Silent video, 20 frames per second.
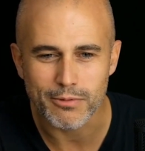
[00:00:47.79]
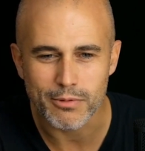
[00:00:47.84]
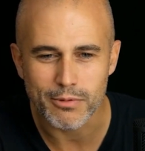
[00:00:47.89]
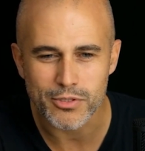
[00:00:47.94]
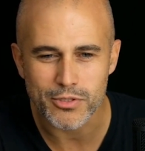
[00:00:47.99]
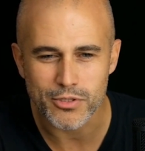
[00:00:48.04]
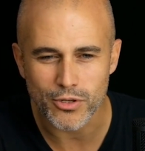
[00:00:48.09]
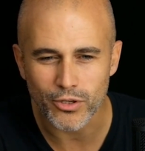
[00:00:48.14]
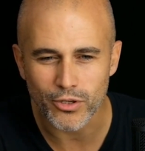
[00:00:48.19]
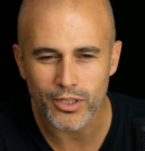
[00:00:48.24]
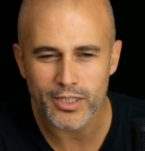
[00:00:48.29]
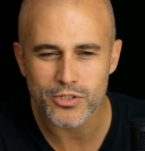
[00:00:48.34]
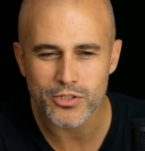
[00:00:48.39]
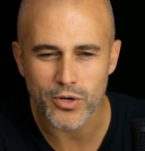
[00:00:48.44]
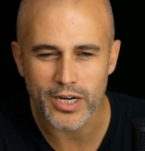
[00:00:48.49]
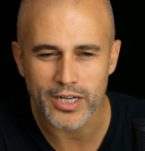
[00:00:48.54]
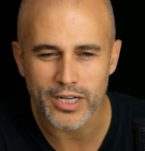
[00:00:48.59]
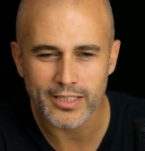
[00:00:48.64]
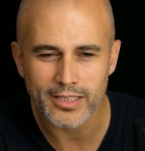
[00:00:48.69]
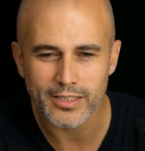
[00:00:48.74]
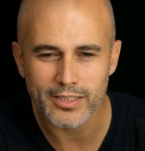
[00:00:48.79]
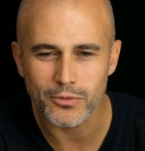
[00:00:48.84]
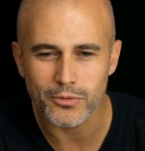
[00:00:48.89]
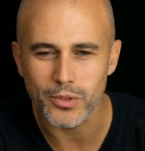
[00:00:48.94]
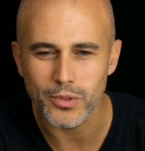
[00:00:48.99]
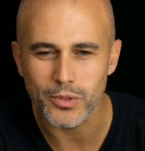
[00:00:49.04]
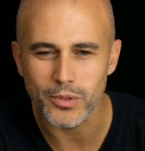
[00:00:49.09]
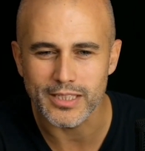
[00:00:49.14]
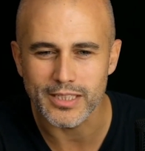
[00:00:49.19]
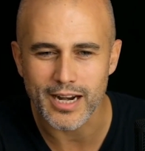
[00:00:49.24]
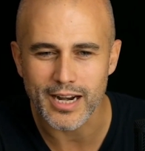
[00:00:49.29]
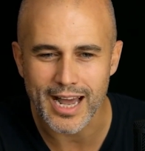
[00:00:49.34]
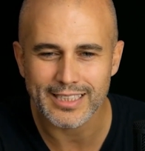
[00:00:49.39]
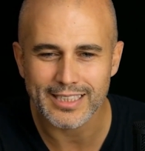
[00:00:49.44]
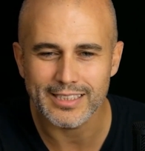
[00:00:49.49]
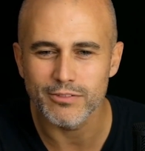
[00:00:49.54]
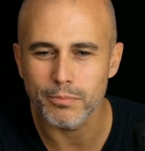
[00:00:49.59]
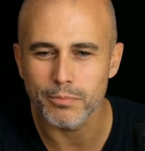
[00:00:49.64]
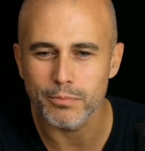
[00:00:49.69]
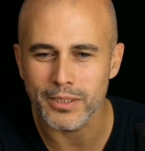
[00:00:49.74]
was orchestrated with an
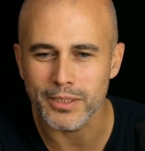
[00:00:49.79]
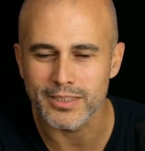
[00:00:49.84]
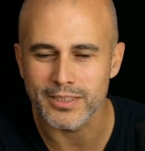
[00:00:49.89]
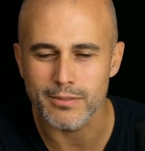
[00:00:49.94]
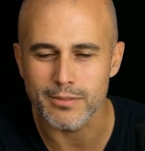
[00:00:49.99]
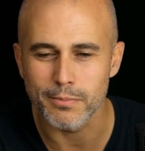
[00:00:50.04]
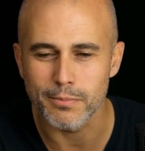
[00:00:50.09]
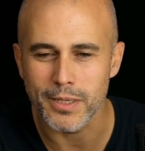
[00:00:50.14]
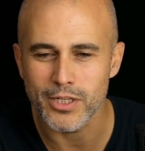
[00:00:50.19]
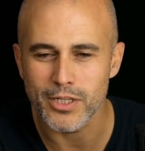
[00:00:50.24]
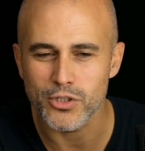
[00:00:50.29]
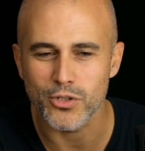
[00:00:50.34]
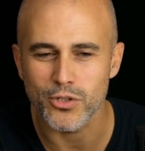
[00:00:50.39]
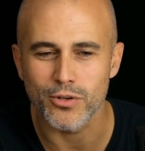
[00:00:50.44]
active participation